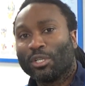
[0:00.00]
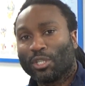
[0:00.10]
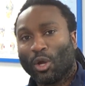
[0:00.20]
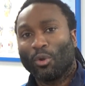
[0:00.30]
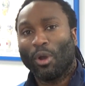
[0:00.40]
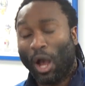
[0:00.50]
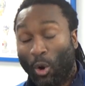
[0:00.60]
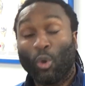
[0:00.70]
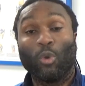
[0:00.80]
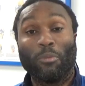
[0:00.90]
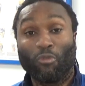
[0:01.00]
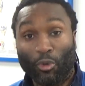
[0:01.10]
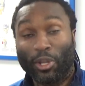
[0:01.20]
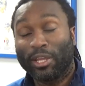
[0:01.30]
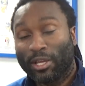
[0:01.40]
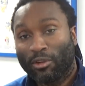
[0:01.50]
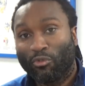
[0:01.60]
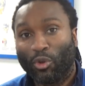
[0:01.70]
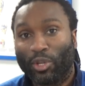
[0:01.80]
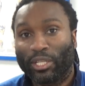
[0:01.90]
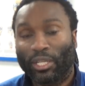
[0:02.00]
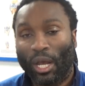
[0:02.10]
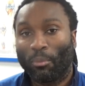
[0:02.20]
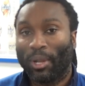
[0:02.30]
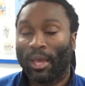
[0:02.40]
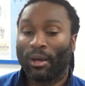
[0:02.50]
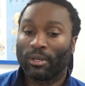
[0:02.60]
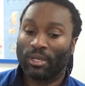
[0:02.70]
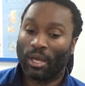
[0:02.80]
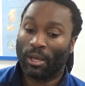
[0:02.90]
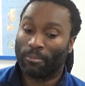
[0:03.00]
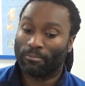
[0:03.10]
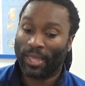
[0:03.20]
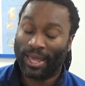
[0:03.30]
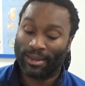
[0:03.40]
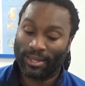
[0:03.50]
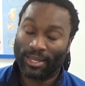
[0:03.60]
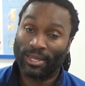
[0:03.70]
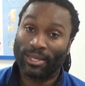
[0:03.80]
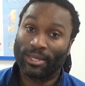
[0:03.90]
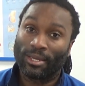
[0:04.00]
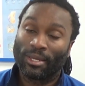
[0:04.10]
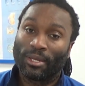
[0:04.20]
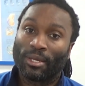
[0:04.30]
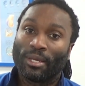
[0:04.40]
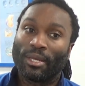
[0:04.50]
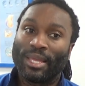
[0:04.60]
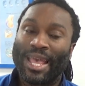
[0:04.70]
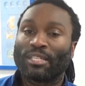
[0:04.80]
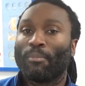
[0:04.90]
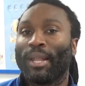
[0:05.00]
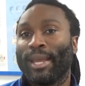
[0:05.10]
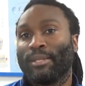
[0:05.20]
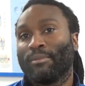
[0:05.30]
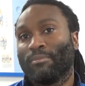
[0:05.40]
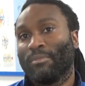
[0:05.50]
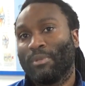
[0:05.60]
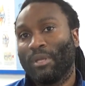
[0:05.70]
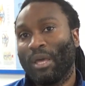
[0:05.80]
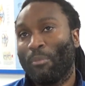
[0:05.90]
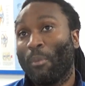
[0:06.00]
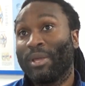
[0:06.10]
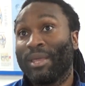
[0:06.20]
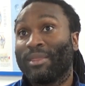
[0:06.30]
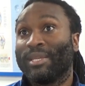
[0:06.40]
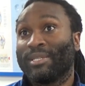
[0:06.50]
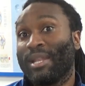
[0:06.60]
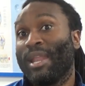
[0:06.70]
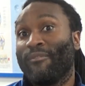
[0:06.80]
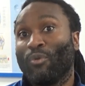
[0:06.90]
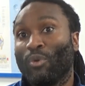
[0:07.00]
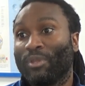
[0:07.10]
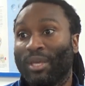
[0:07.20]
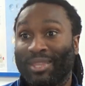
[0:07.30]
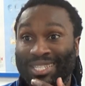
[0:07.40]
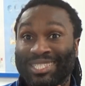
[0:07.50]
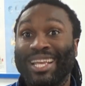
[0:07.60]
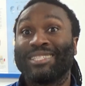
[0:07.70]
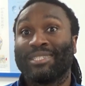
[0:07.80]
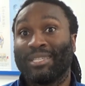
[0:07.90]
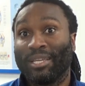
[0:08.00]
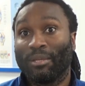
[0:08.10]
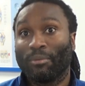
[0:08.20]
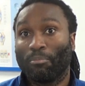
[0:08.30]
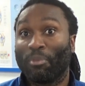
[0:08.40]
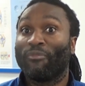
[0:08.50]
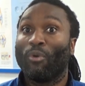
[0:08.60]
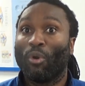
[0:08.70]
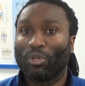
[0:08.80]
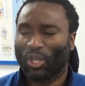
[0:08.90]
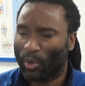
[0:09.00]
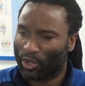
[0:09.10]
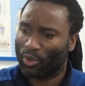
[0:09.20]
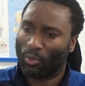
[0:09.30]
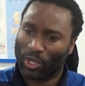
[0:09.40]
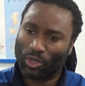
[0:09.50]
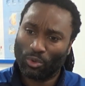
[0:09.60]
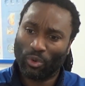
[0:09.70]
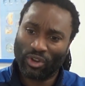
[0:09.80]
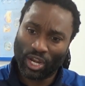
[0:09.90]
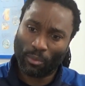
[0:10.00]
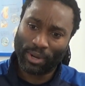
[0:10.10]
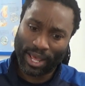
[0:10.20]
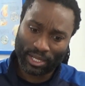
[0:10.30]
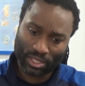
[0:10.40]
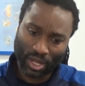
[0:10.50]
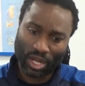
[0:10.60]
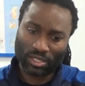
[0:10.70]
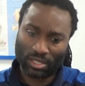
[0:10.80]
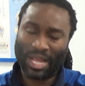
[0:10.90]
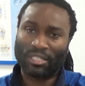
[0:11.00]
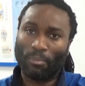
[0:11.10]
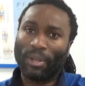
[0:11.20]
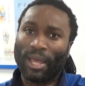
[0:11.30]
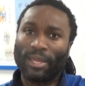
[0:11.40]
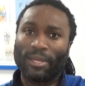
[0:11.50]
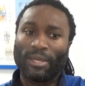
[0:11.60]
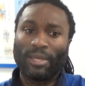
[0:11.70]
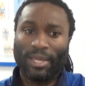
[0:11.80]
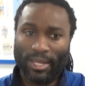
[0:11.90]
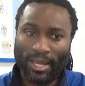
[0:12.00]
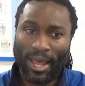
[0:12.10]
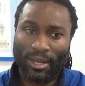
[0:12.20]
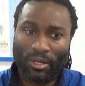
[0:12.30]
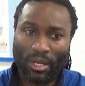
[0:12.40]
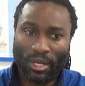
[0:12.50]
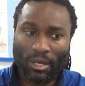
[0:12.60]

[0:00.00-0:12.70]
So I'll call him Rudy. Rudy's a young player, and he hasn't played probably at this level and at this intensity before. So when a young player starts and has to play, it can